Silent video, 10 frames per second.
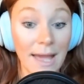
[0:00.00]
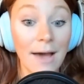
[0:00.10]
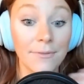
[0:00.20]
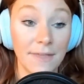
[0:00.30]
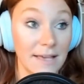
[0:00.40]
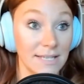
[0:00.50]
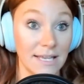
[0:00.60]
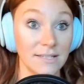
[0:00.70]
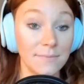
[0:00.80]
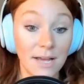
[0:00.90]
count things,
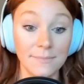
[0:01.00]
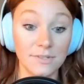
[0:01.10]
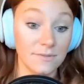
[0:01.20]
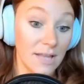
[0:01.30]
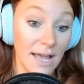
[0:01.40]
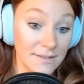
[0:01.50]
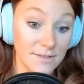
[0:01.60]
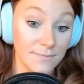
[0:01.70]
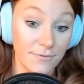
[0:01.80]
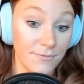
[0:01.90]
like sometimes clients